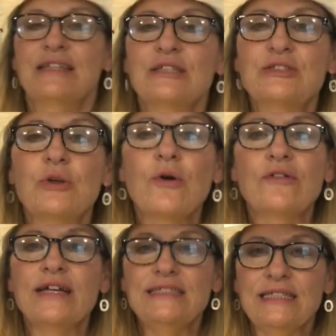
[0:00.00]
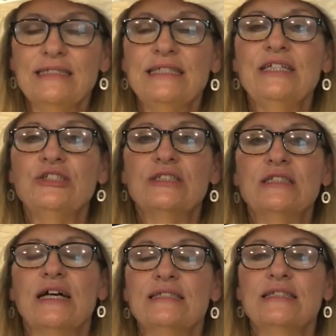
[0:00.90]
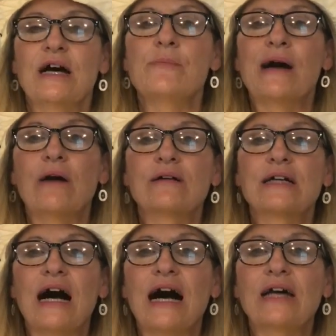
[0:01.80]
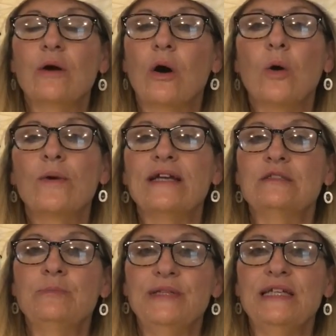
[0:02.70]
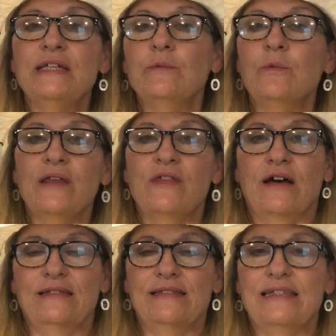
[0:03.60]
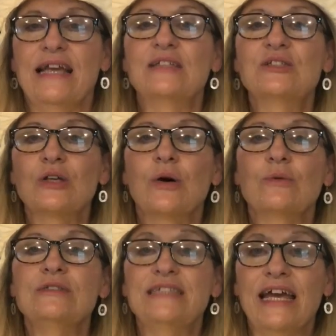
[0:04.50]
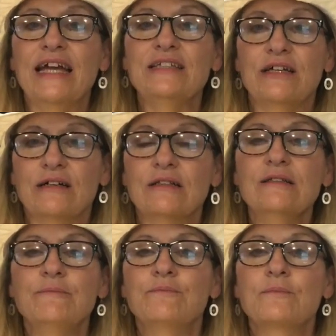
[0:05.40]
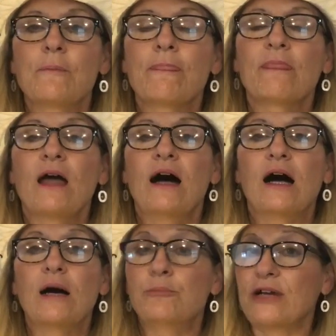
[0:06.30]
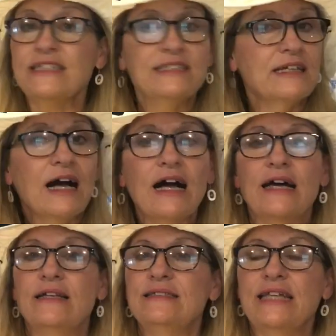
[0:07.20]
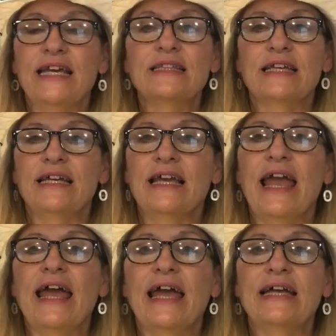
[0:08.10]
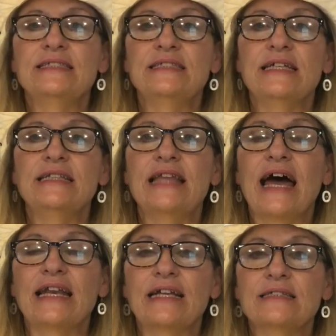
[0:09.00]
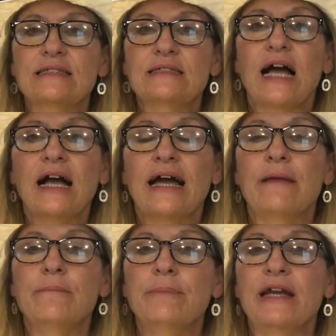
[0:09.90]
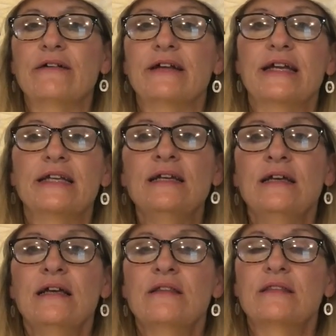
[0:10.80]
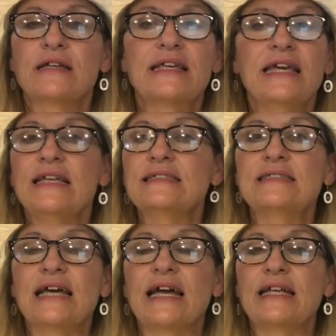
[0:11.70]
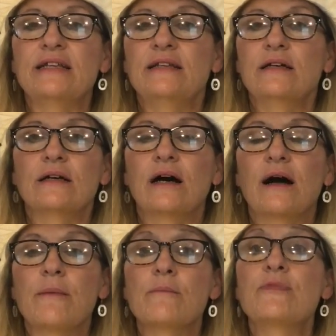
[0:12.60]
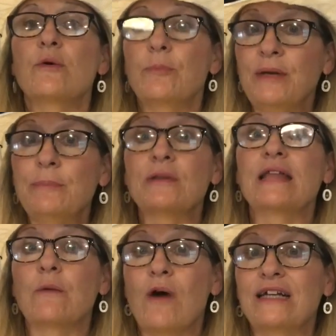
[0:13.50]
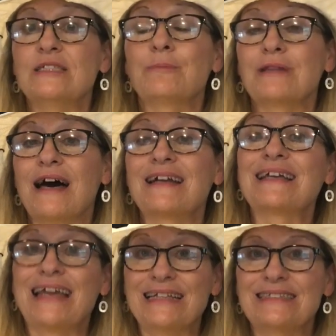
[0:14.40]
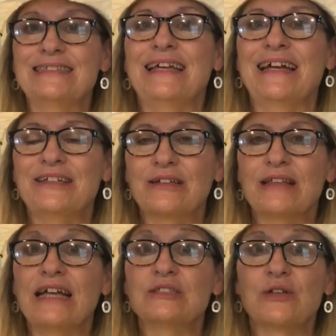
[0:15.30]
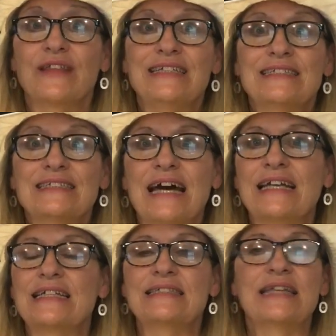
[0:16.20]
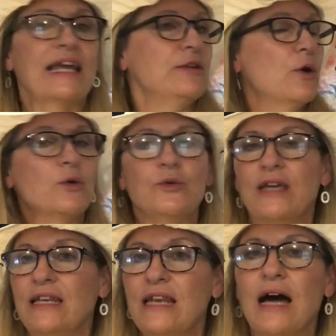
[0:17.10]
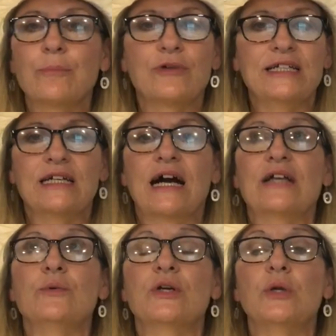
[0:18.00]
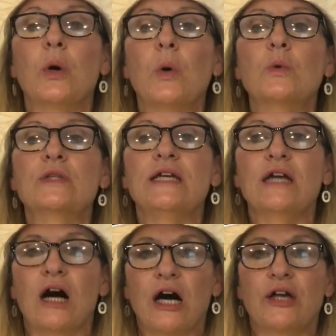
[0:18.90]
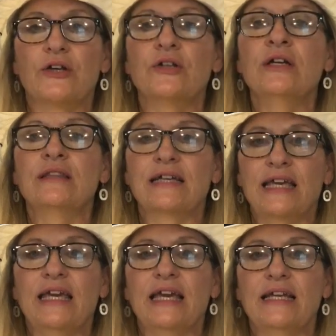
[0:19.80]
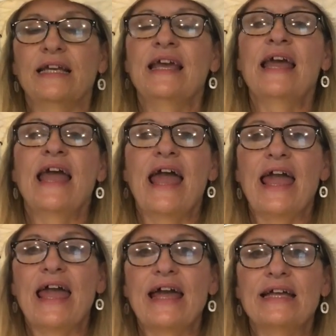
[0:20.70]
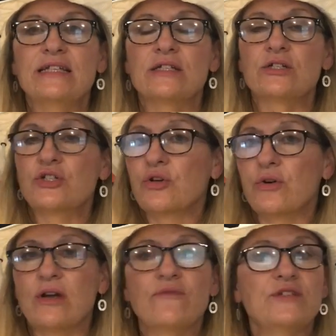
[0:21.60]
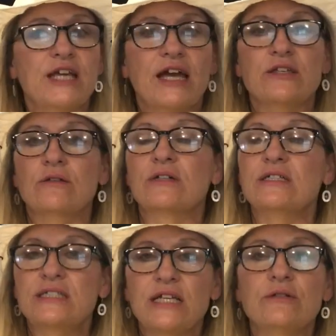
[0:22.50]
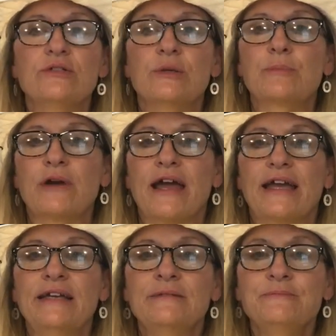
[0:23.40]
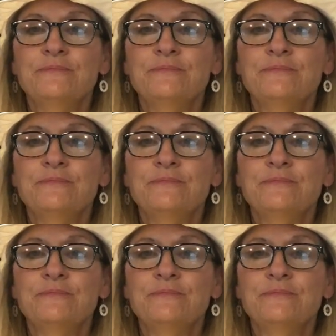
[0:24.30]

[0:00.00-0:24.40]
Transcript: the story teaches us about God always being with us. And so Daniel uh, prayed to God daily. And in that time period, the king said, um, there were people that wanted to plot against Daniel, and so they decided to say, No, you cannot pray to God. You can only honor the king. And sure enough, Daniel continued to pray